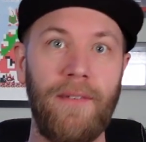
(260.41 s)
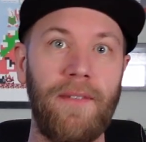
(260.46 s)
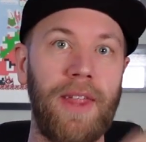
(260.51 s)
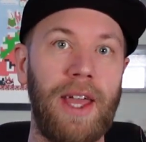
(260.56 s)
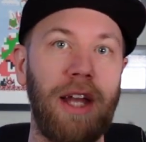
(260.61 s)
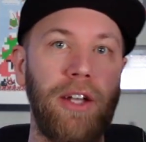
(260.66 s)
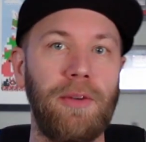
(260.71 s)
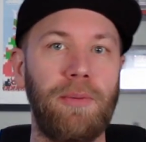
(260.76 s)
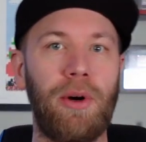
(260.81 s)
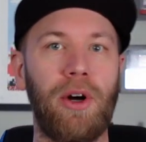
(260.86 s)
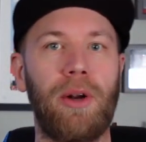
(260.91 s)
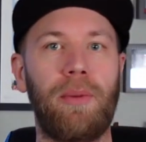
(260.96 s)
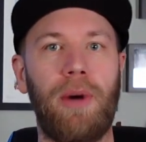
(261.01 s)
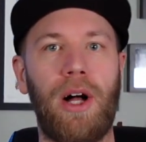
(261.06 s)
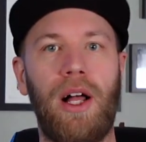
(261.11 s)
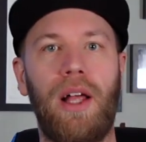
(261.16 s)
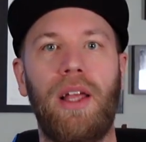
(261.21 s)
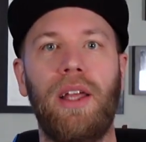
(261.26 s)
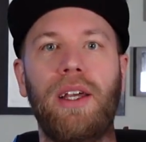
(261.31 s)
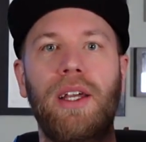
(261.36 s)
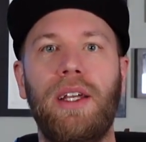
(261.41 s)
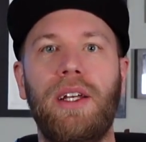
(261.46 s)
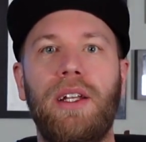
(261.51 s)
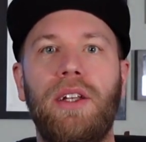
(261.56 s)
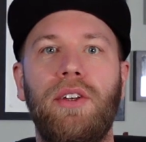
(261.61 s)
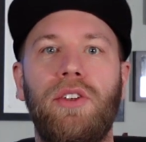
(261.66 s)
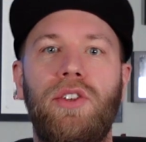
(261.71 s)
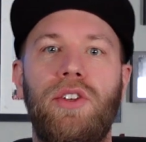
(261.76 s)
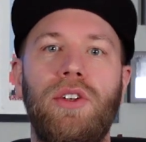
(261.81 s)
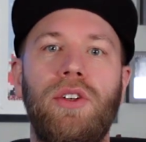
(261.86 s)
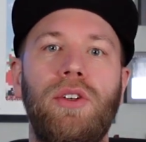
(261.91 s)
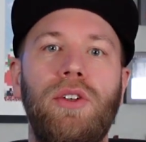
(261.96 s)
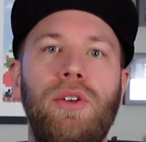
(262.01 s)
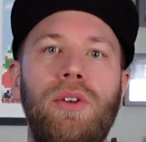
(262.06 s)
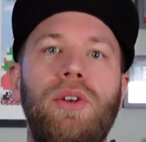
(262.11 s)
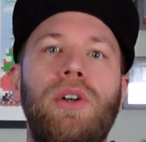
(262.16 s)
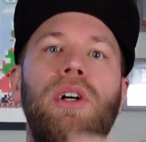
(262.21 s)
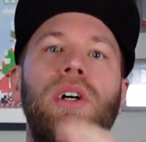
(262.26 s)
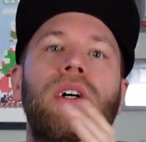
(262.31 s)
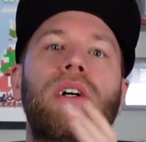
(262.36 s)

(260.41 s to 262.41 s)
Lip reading: and you put them all into